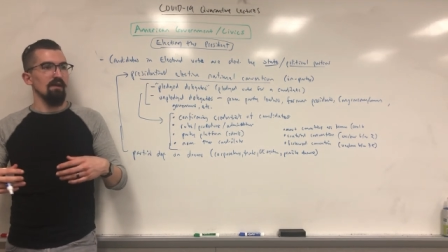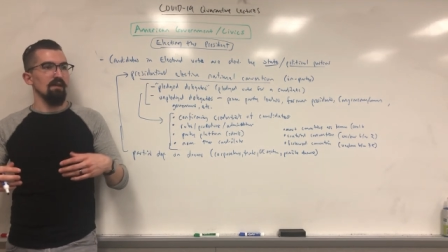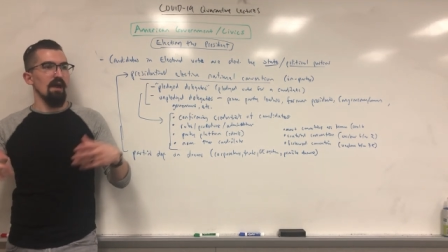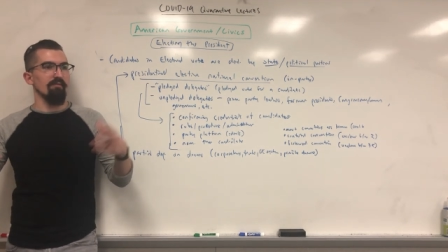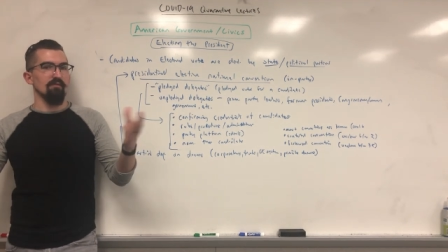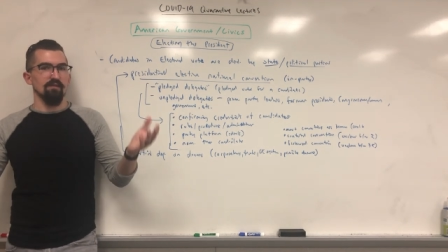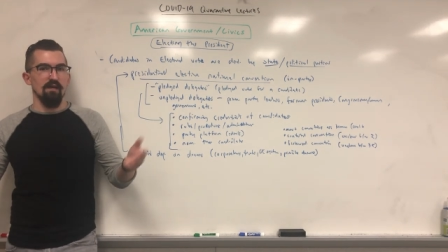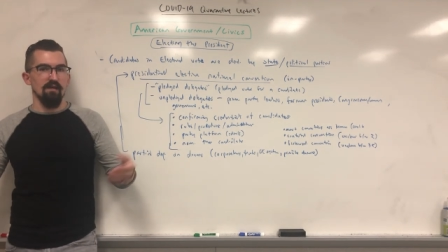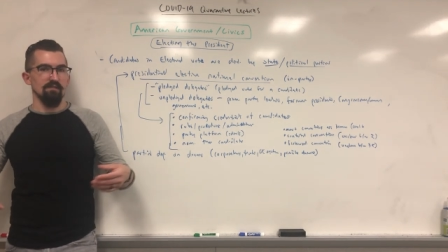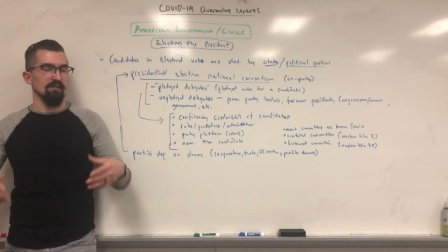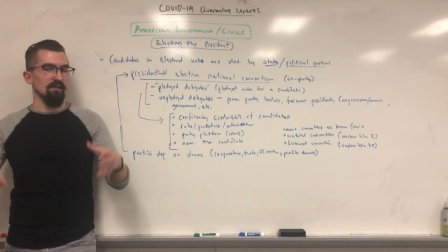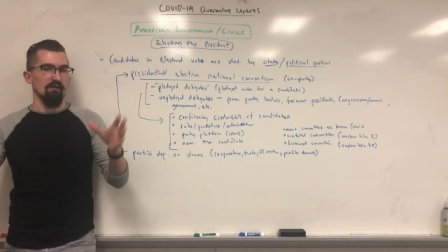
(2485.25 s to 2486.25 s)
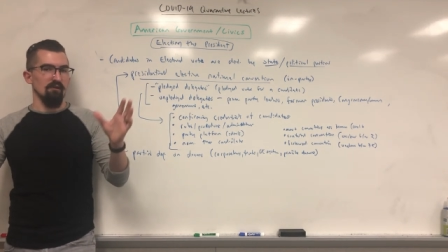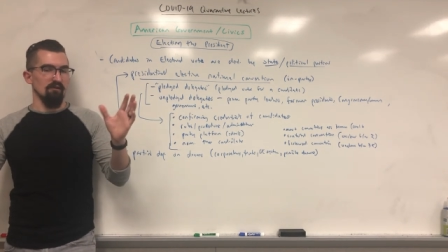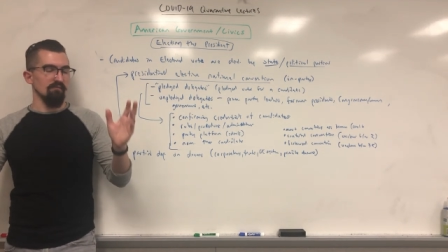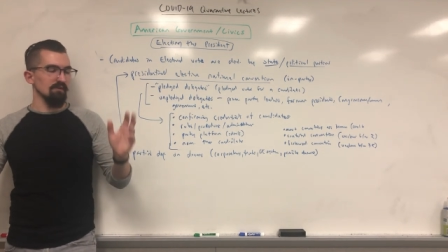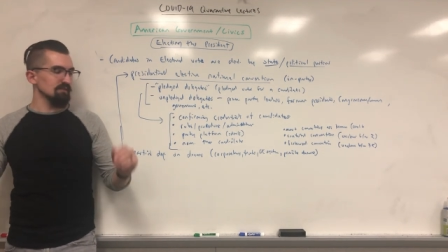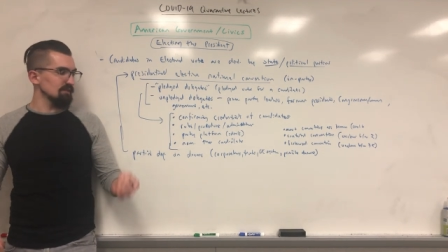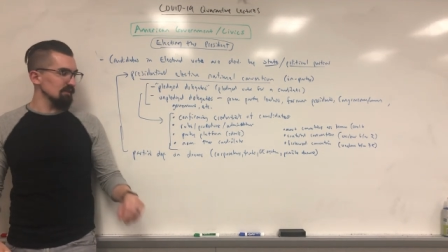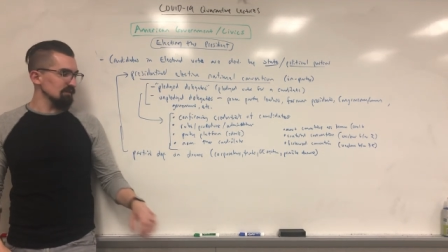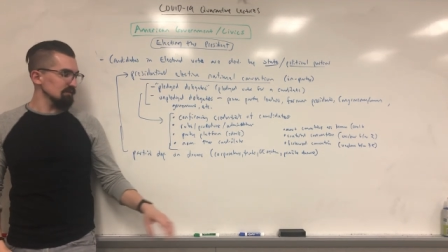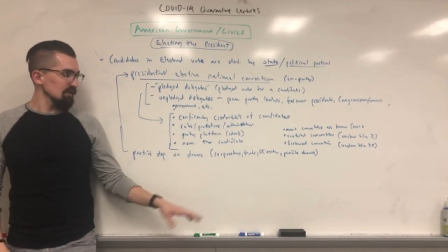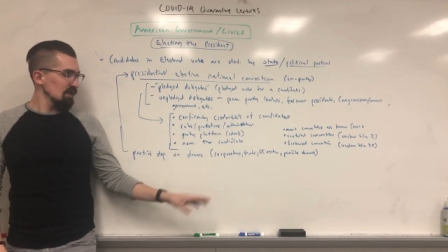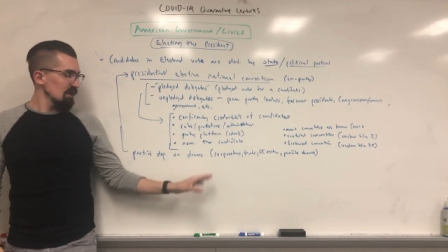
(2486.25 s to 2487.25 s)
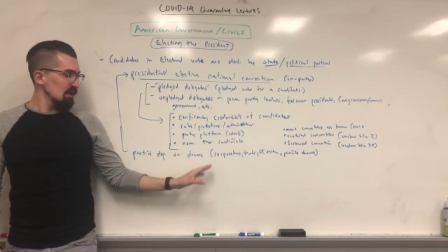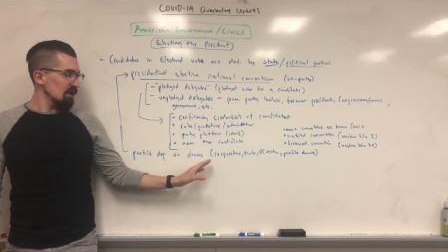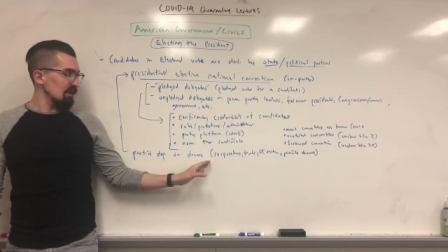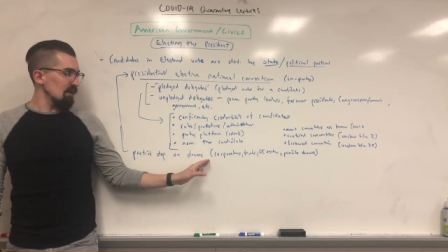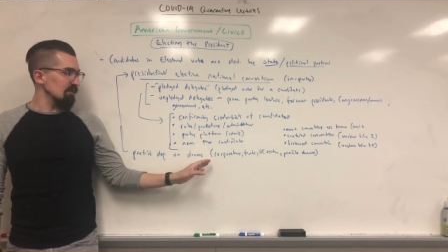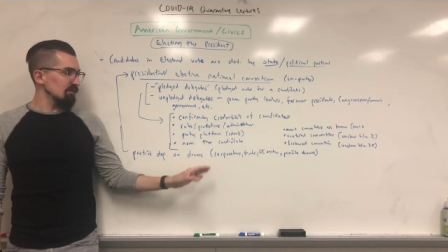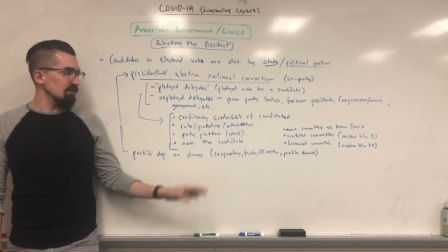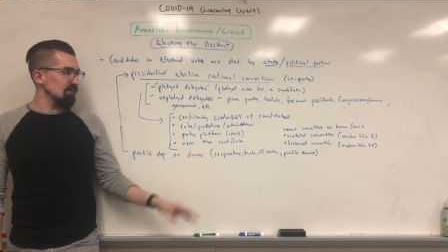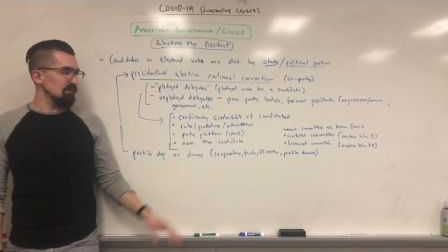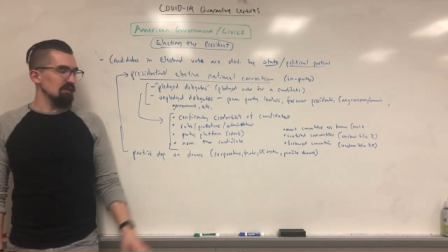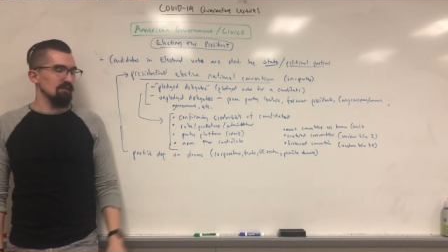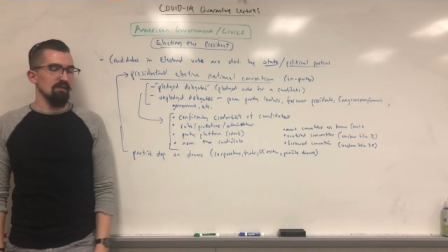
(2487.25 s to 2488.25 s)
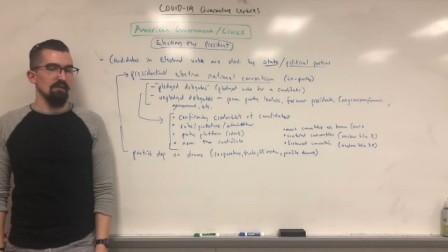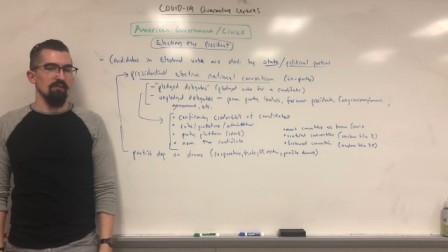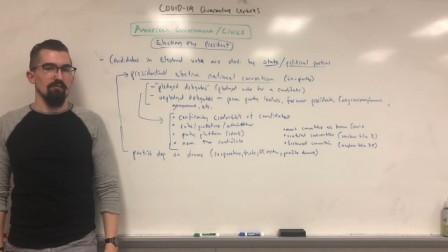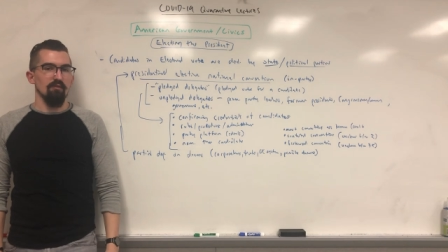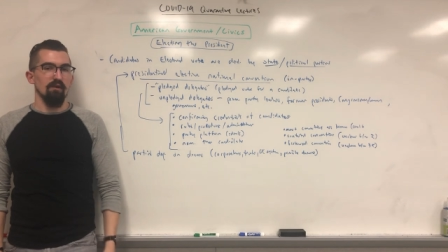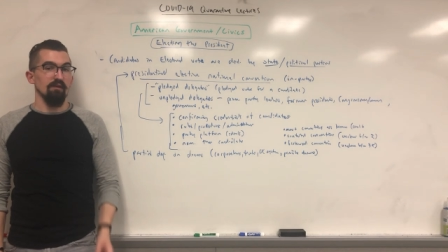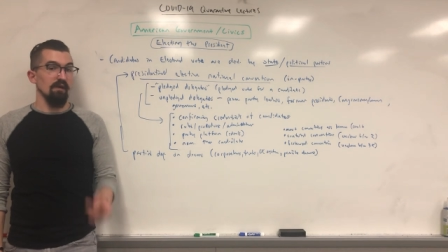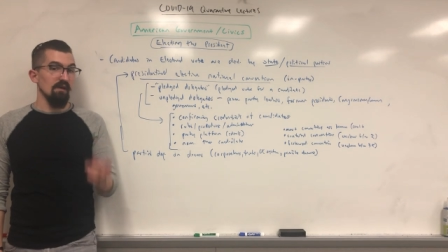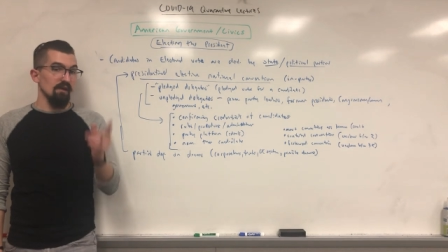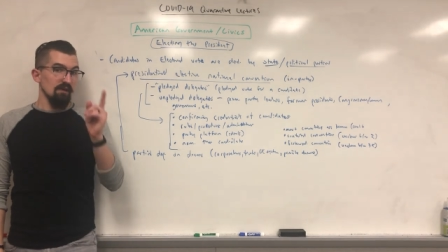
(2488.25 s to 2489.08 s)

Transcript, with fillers: advertising and all of these things that they rely on.